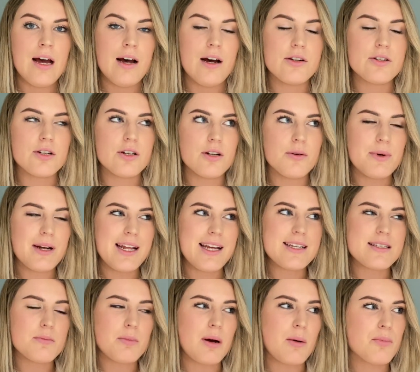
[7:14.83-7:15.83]
I don't know what it
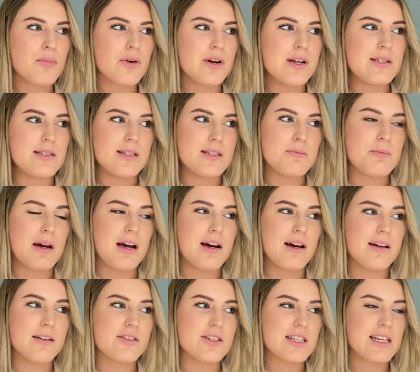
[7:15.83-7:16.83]
is about prints, but
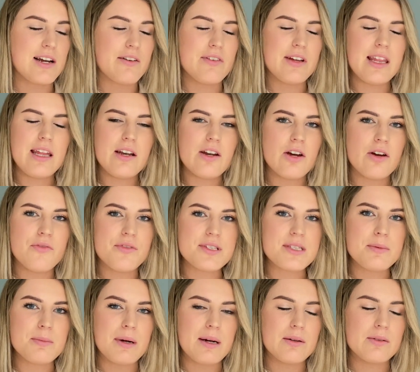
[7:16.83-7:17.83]
I just get really
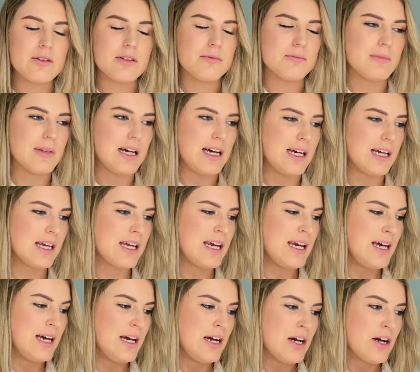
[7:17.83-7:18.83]
nervous about them. Like
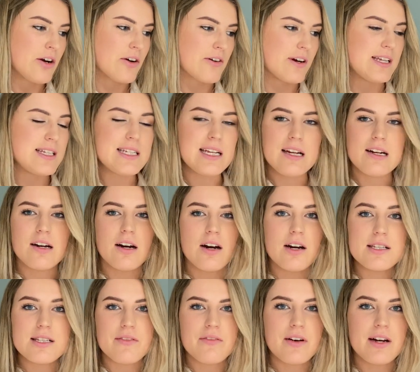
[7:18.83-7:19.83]
greeting
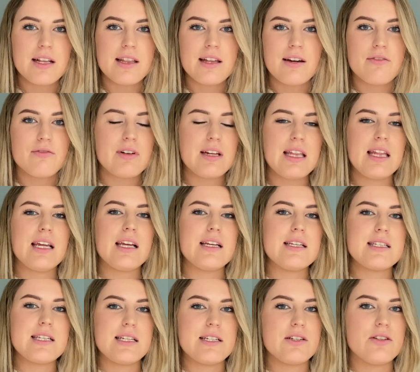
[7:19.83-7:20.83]
cards, I find that really
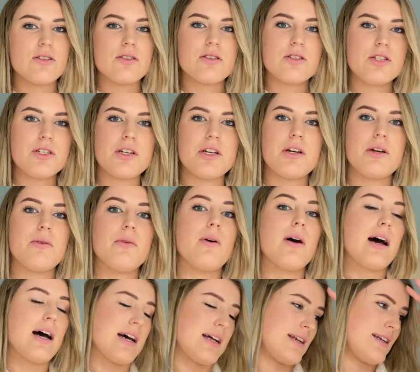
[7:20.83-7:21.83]
easy to just do,
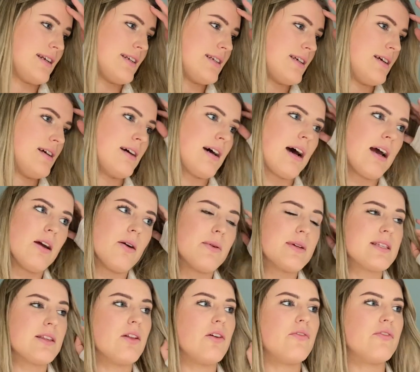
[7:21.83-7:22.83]
and I
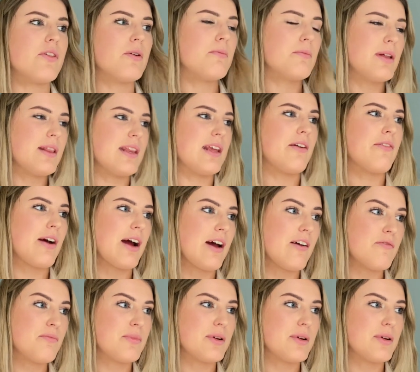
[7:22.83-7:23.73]
always love them when they arrive.